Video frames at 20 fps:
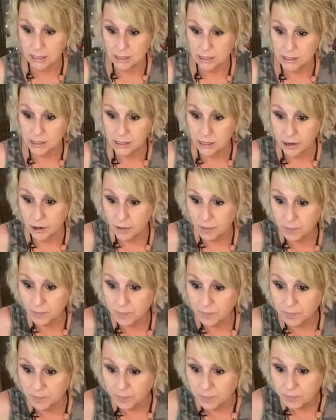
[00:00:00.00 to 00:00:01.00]
So,
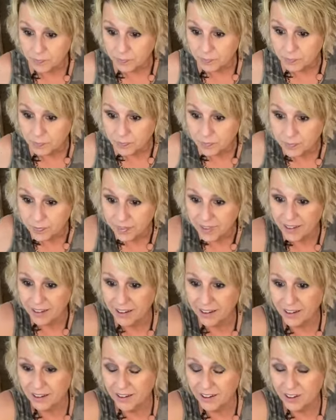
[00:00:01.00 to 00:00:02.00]

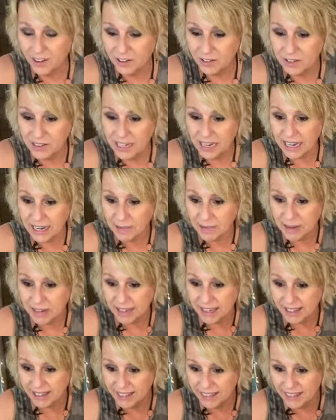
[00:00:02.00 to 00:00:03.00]
oh,
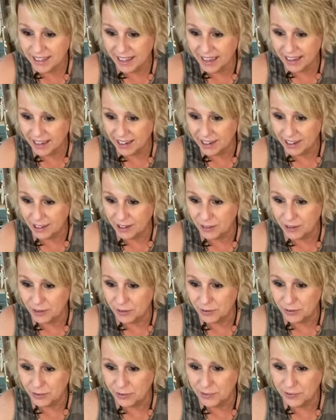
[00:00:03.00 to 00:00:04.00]
Tammy, thank
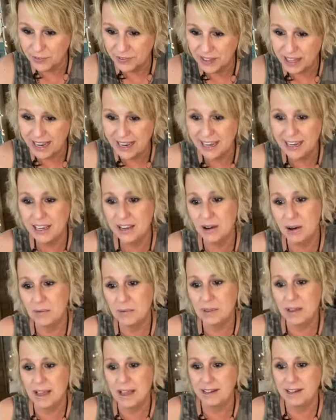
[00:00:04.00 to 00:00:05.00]
you. Thank you.
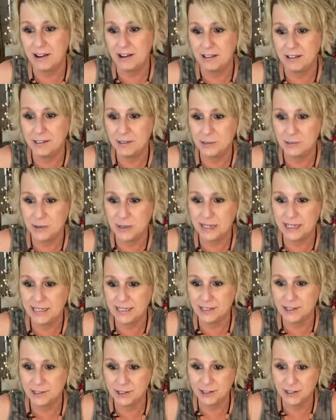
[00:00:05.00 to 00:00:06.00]
I'm glad y'all enjoy
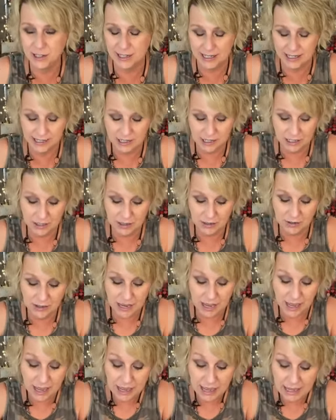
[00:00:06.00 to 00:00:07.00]
his cooking too.
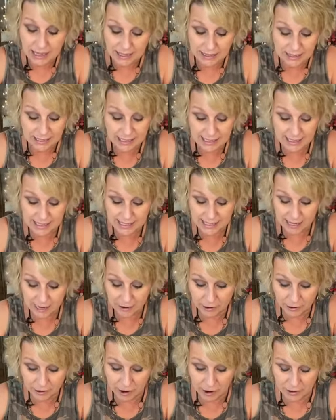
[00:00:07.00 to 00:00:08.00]
Yeah, Lee's
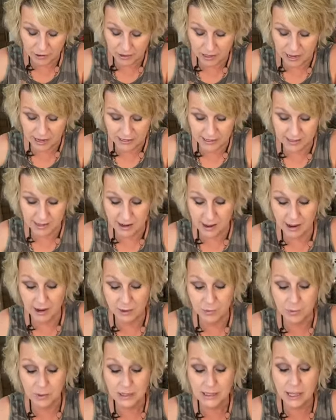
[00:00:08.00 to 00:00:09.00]
scarecrow last
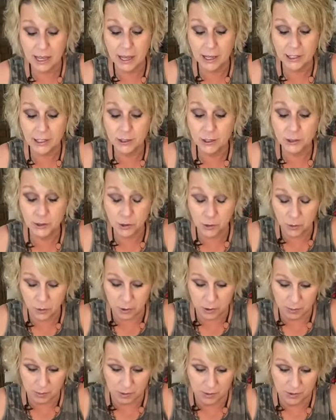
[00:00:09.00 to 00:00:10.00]
night was
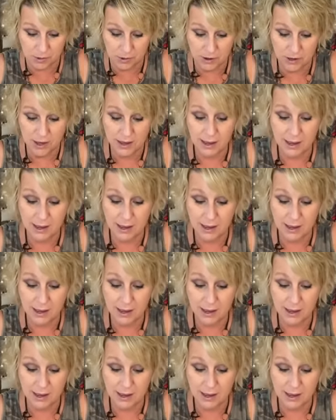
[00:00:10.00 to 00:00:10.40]
adorable.